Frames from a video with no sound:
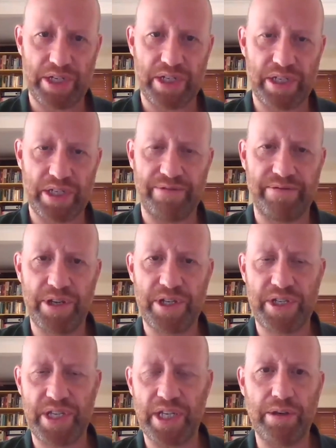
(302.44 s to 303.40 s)
the first thing
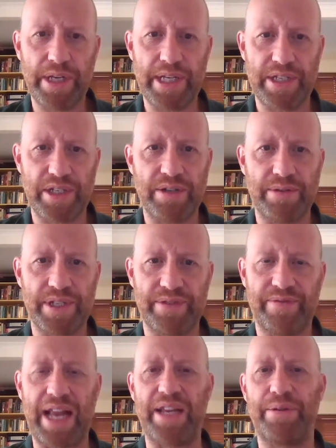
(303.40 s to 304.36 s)
you need to do is
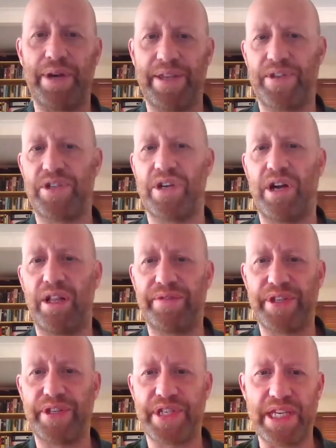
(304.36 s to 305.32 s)
evaluate the child for
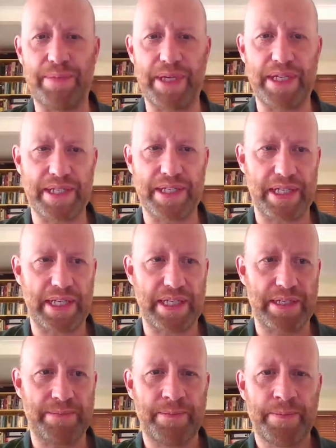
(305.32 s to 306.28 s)
TB disease.
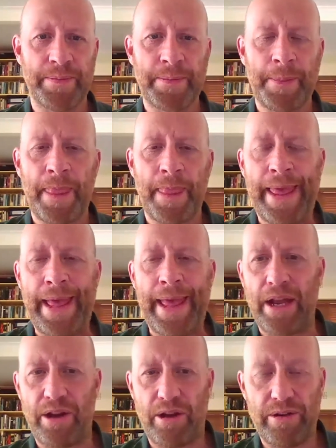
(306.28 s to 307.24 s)

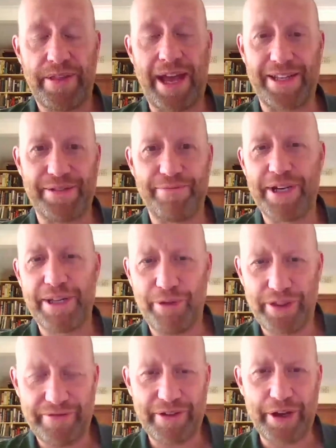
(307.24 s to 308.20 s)
And that's really what the
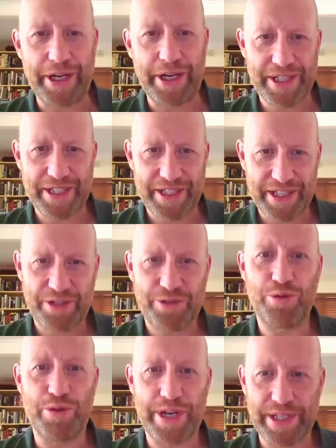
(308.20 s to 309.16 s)
focus of this talk
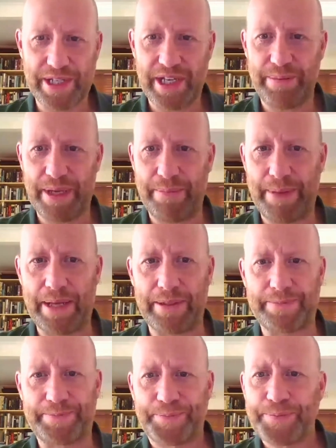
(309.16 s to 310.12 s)
is going to be about.
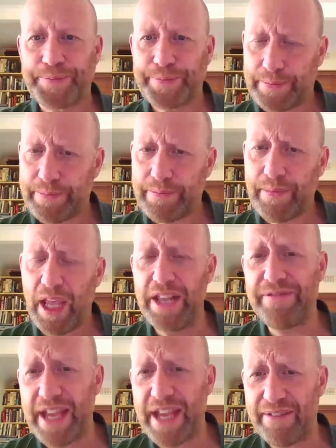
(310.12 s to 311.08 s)
And if they
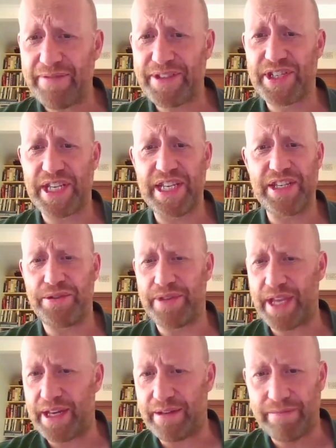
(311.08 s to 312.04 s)
have disease, you
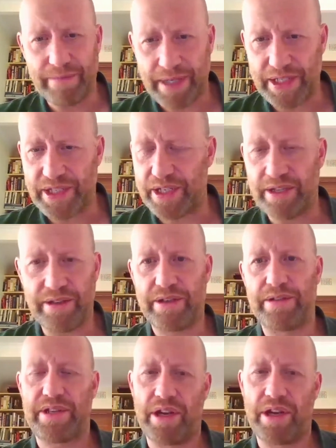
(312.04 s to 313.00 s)
then need to
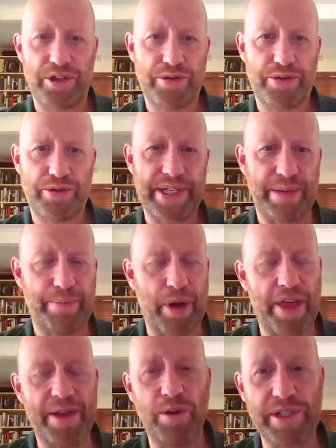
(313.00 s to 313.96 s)
start treating. But I think
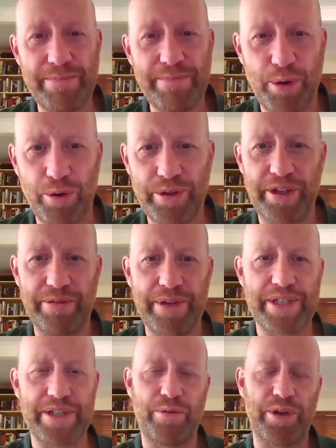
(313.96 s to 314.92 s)
what's important, and the reason I
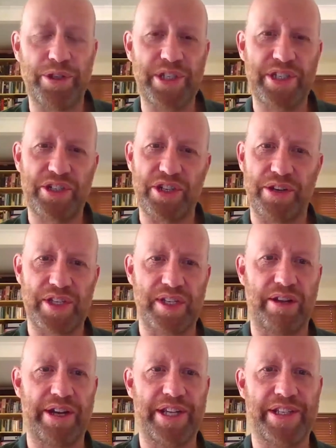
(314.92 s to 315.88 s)
wanted to show this slide,
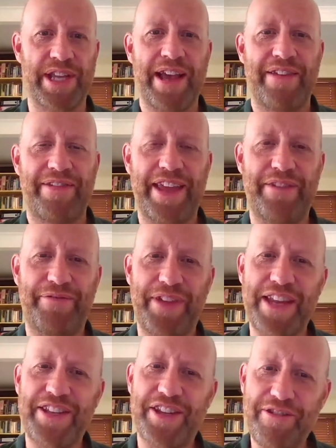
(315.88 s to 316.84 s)
is if they
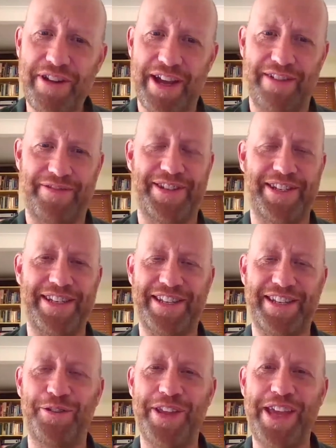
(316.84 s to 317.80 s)
don't have disease, that's not
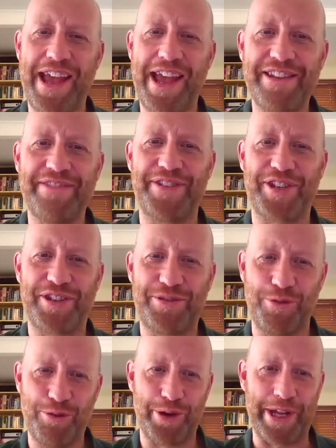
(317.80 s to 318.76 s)
the end of the
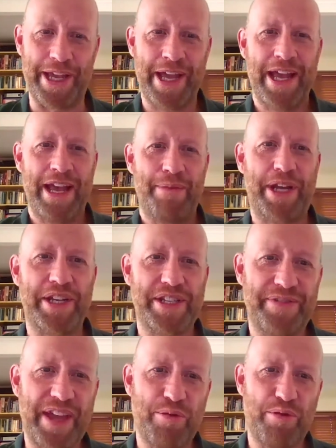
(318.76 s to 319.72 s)
story. Because if they
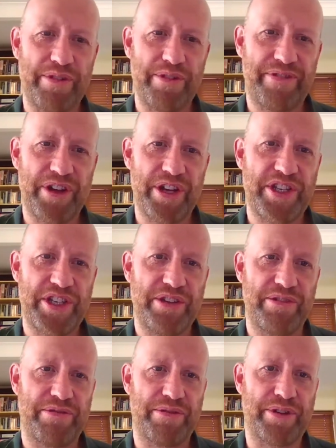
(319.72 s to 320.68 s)
were referred to you
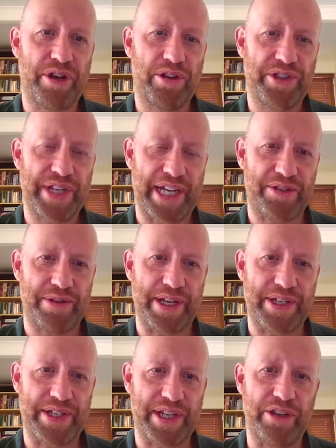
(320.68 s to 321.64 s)
through contact tracing
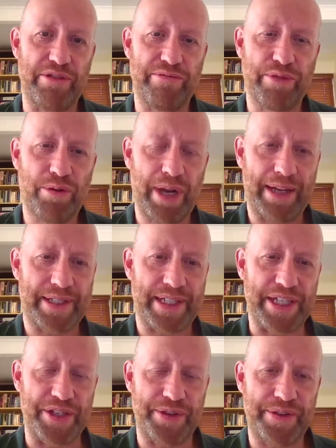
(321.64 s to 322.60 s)
and you rule out disease, you
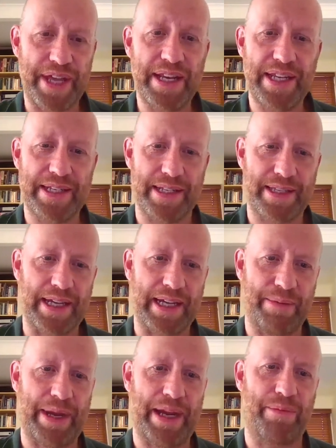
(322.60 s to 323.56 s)
then need to think
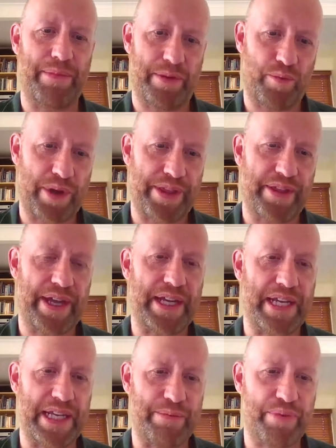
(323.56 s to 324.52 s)
about whether they need
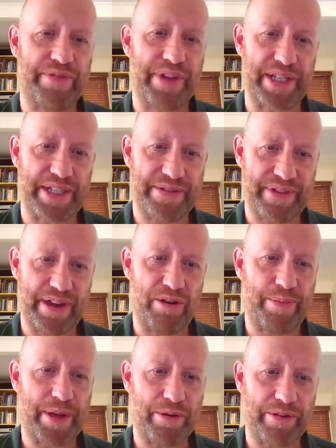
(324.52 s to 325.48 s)
preventive therapy
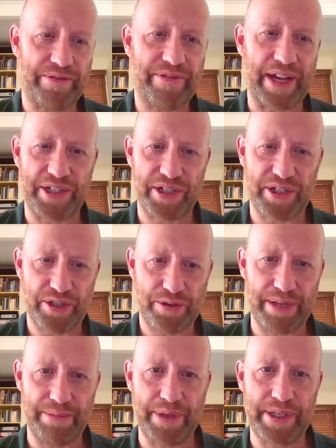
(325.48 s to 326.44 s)
or infection
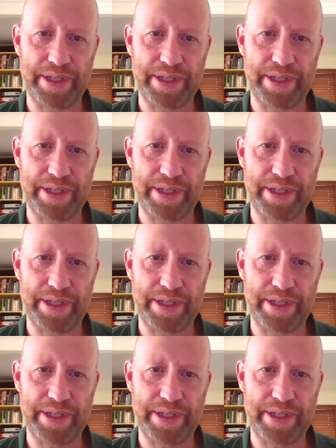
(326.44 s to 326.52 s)
treatment.